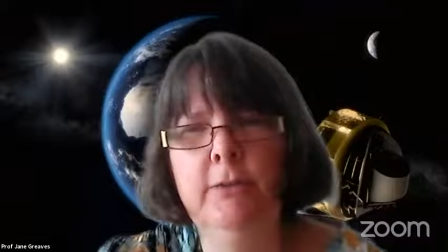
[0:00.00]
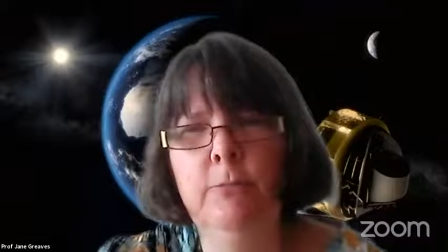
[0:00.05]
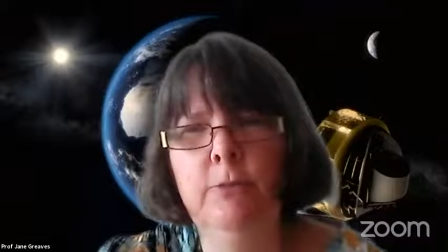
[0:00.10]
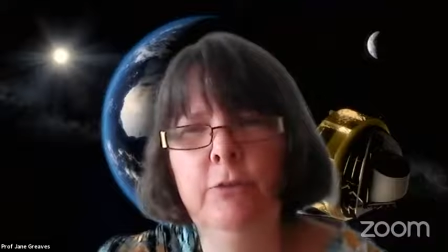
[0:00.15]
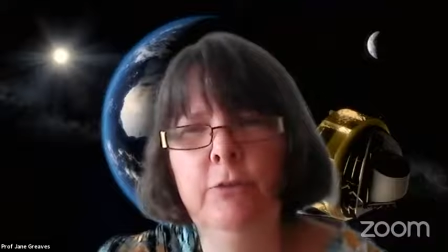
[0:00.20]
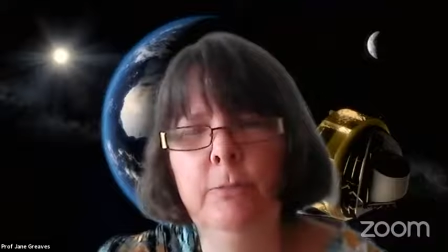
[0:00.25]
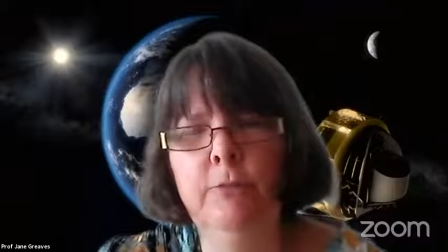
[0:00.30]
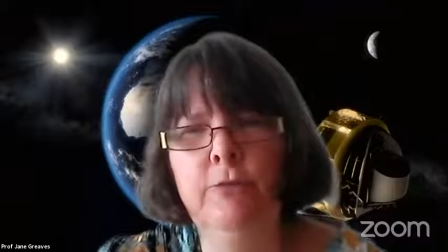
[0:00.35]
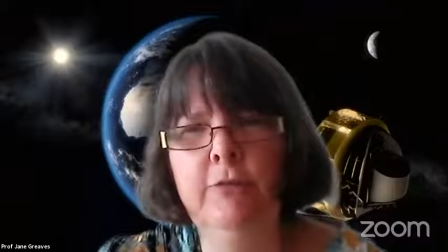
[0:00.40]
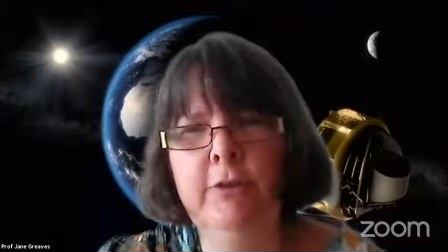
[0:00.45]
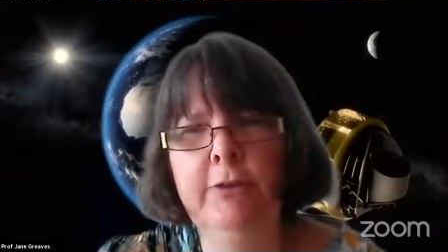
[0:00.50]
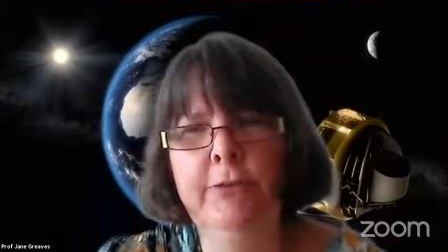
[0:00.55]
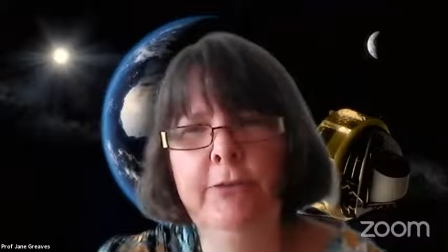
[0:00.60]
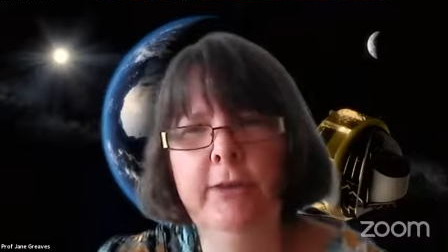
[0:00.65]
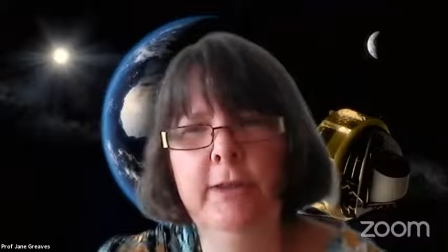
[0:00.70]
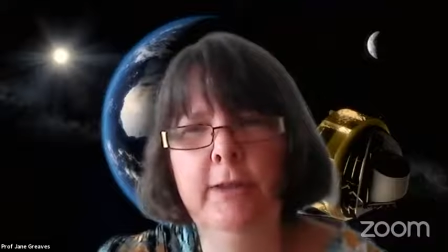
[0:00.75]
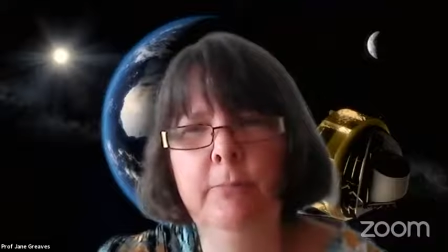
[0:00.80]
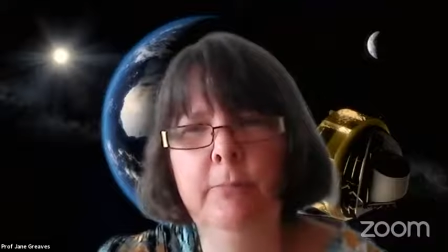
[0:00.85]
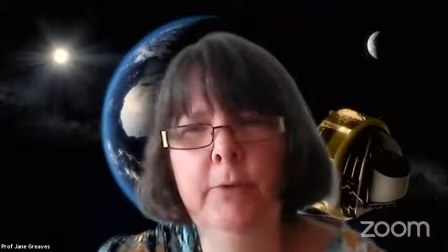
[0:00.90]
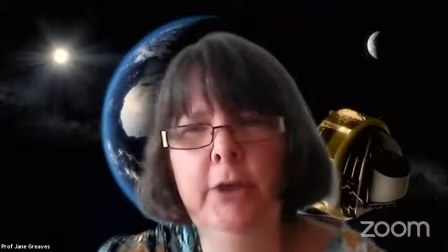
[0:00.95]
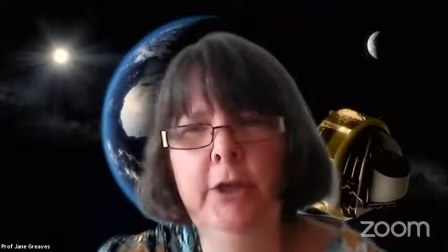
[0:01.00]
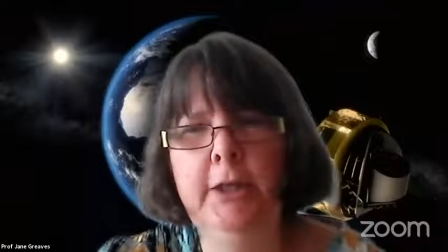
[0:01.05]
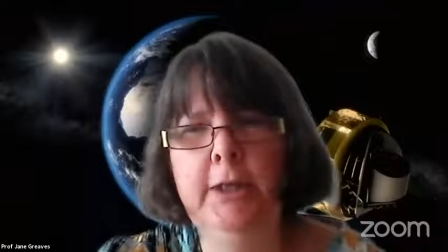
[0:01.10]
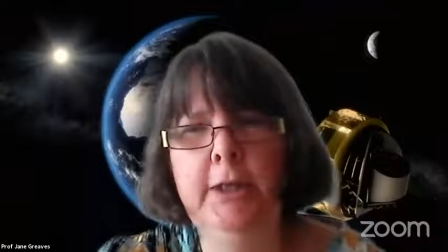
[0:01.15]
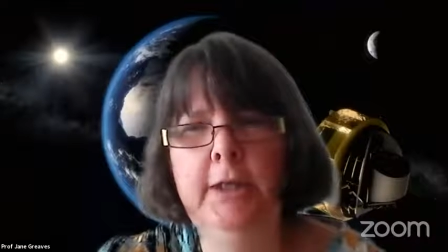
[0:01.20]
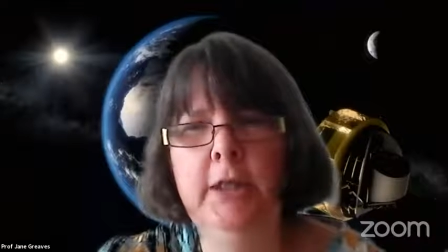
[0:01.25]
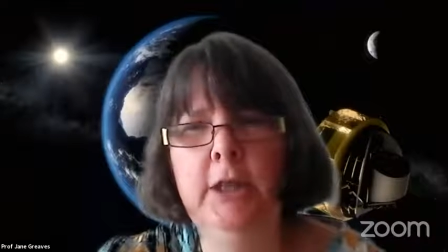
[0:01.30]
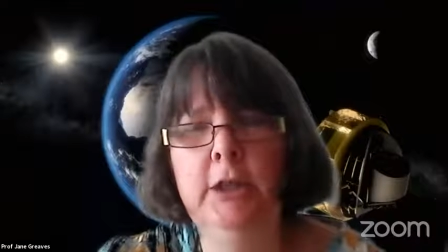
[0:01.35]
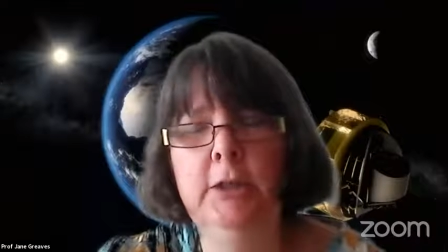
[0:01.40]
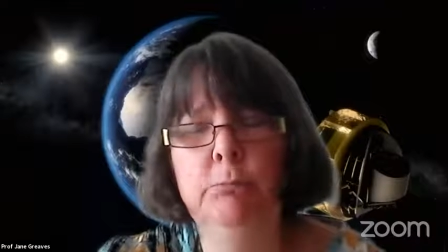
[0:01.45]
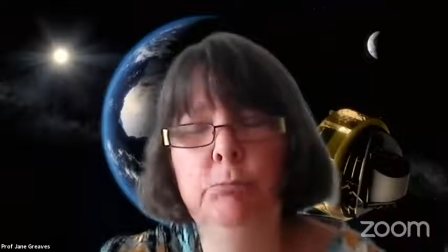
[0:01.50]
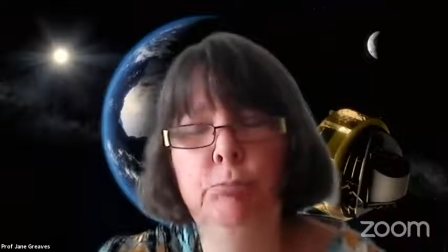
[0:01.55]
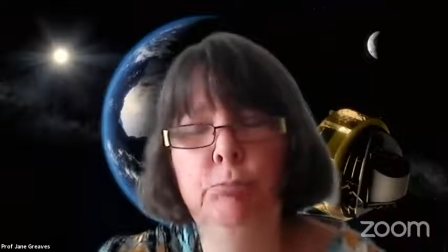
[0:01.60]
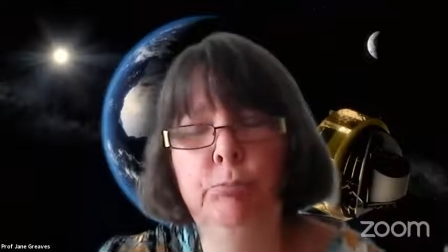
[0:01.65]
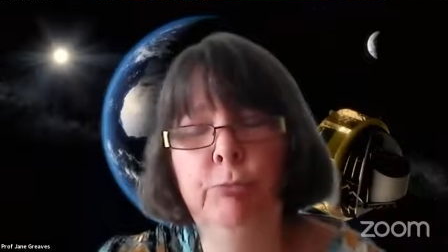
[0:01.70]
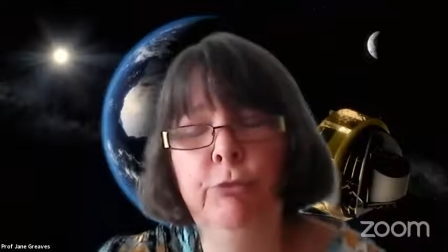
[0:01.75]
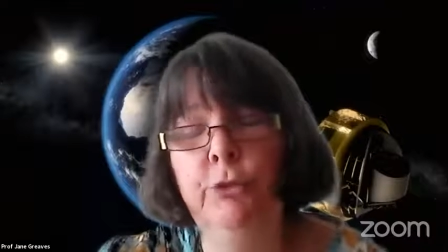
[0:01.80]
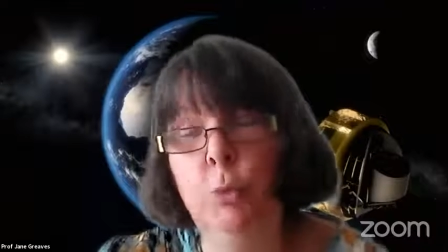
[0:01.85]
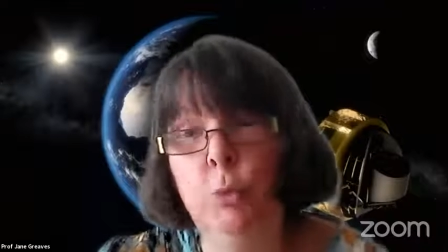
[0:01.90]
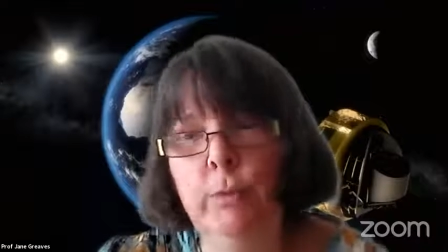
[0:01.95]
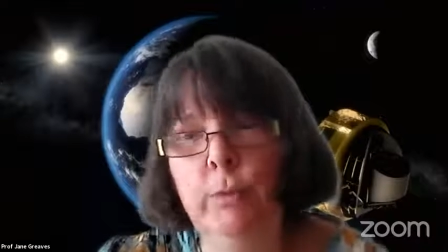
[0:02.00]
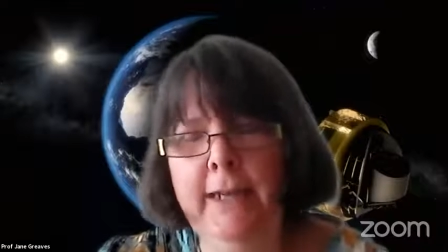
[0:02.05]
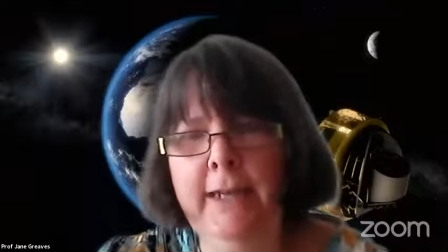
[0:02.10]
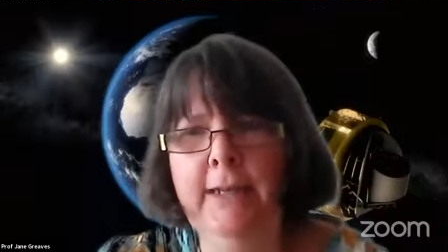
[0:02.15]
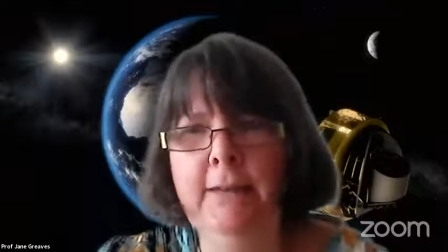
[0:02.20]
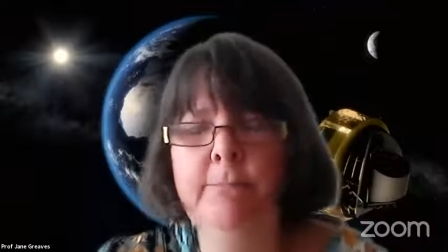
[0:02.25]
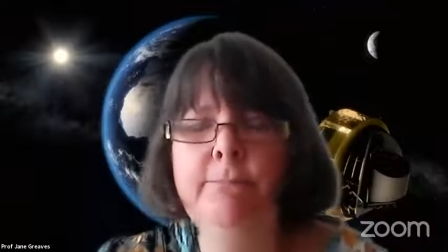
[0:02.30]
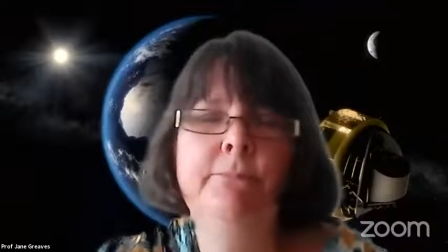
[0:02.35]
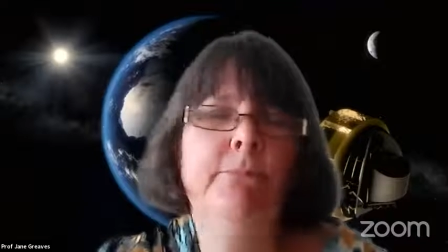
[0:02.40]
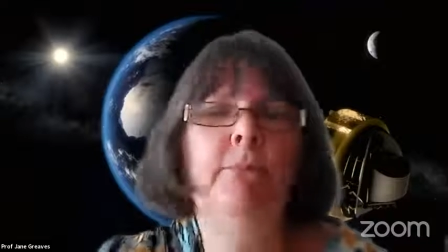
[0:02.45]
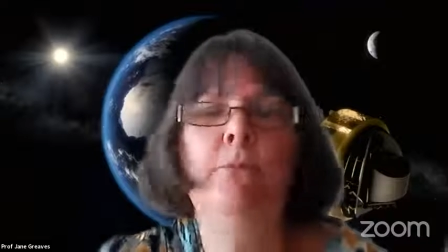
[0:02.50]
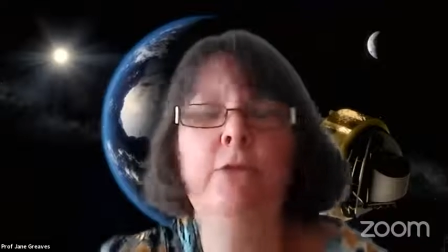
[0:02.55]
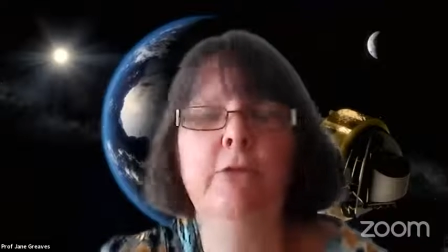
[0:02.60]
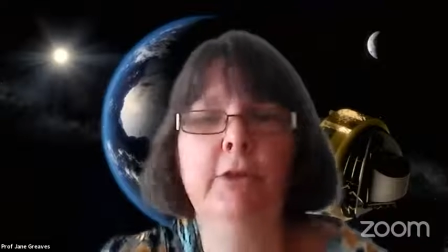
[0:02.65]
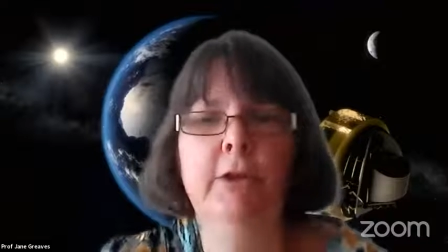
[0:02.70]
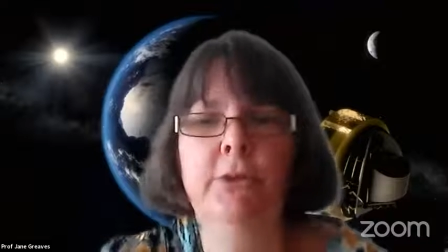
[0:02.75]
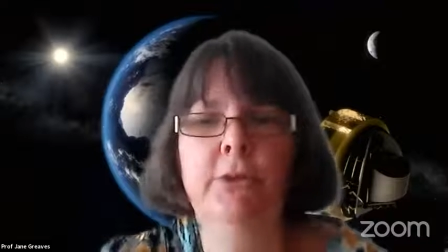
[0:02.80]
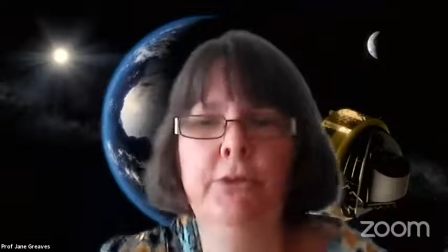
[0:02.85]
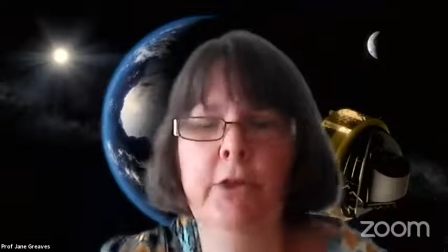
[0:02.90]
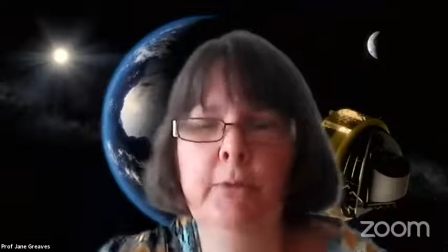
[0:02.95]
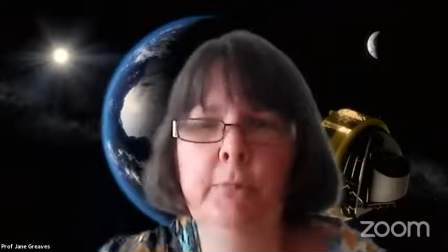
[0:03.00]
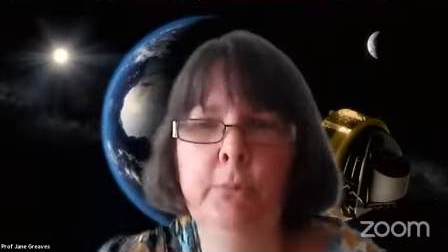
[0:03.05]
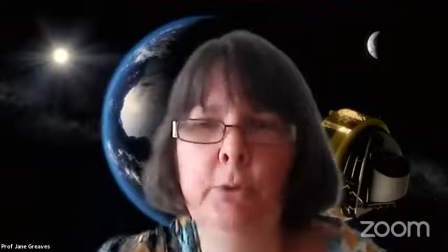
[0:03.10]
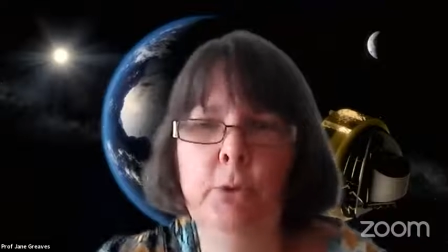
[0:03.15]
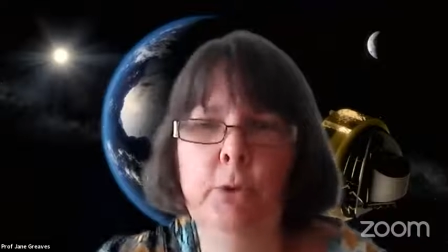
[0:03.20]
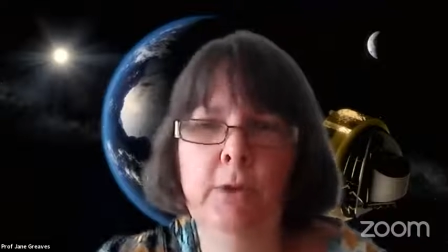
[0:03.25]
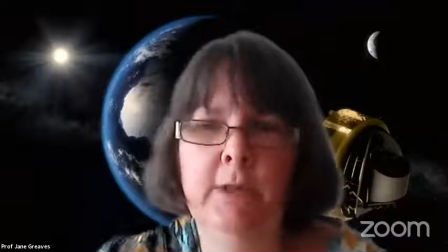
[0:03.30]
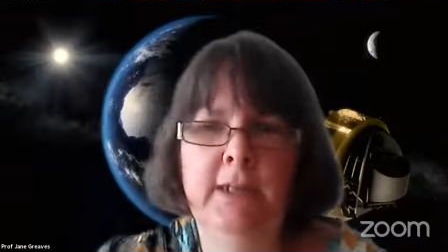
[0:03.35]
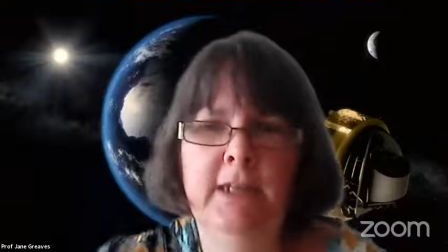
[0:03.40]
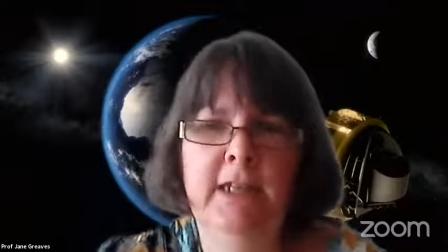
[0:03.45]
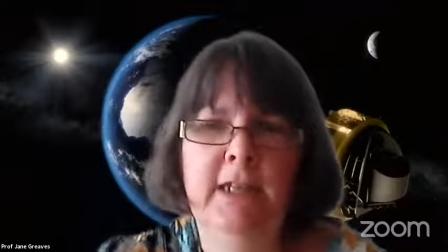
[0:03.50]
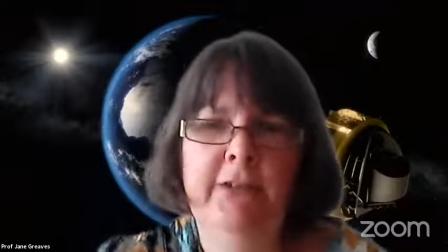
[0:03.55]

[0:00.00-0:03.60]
from freezing by salt there, for example.